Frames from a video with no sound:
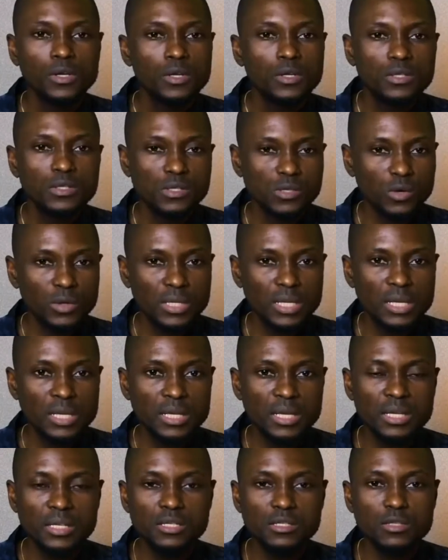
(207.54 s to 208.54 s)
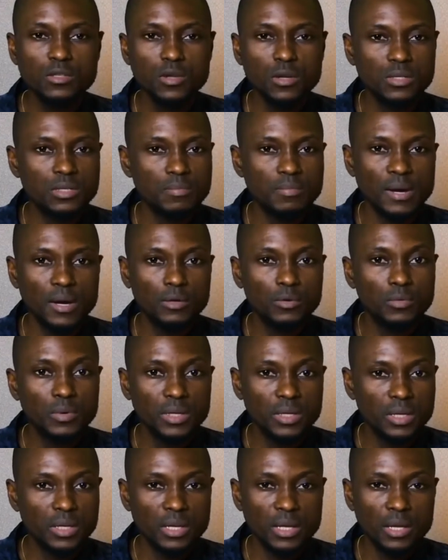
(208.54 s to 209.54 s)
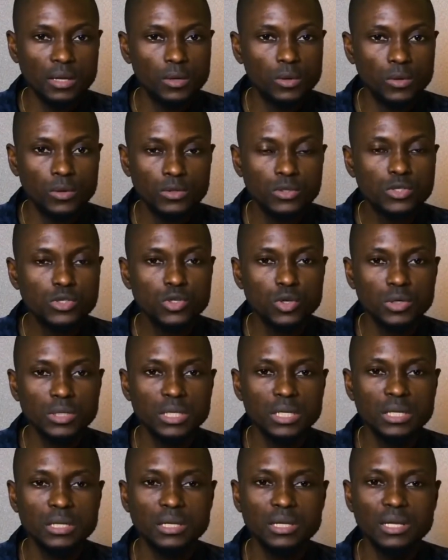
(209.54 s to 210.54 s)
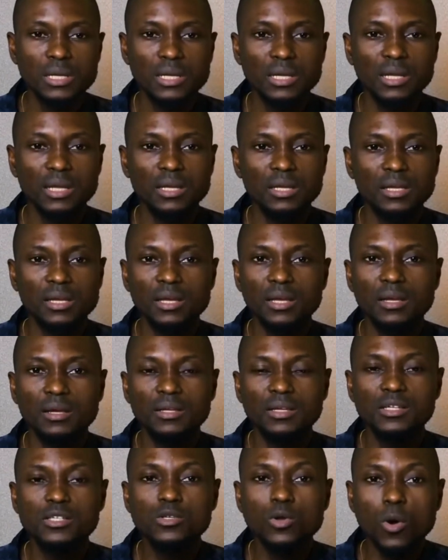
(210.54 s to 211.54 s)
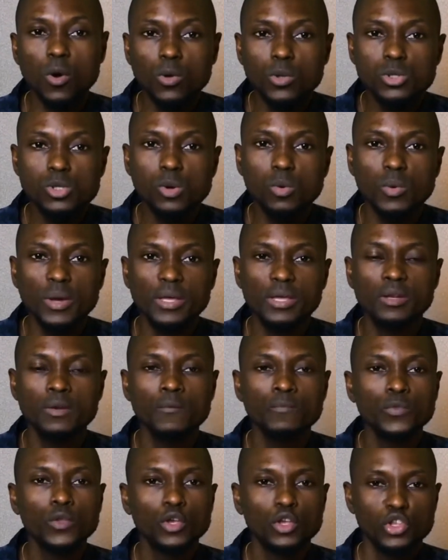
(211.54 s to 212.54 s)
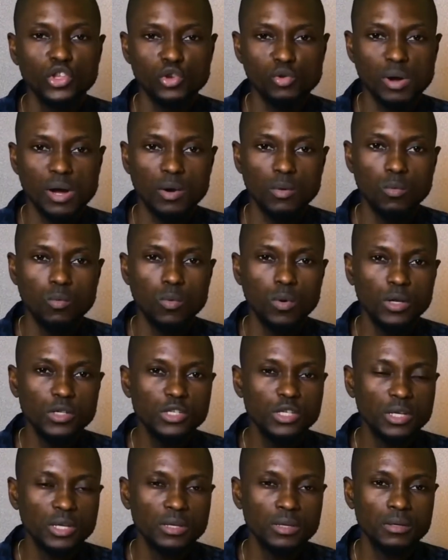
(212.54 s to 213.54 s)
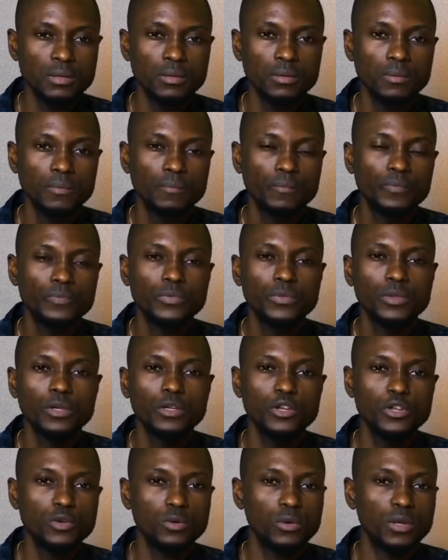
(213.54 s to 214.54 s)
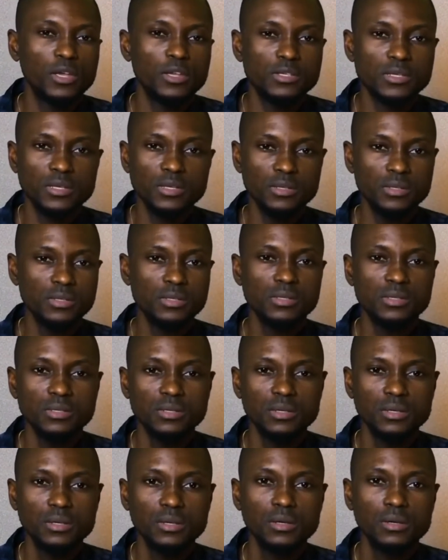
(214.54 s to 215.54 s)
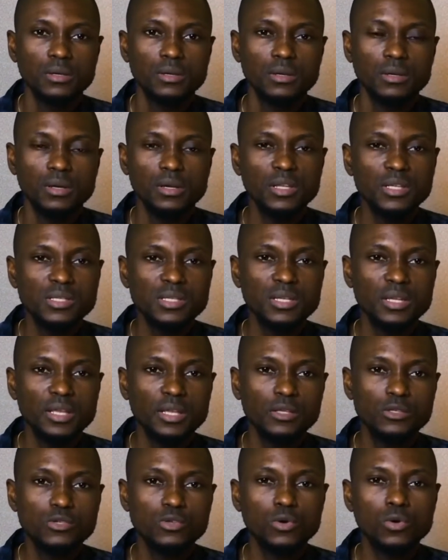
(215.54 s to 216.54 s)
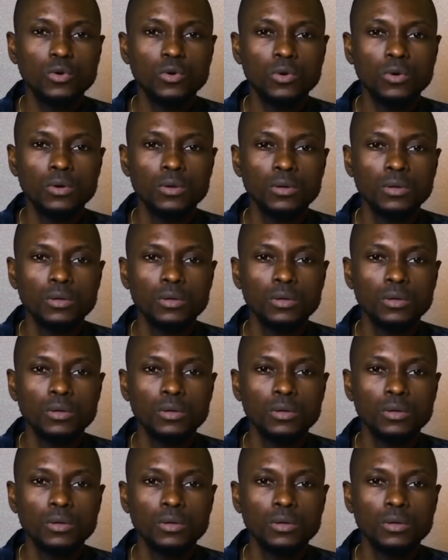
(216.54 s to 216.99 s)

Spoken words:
Studying is not about reading alone. Study is also when you are watching new lessons, listening to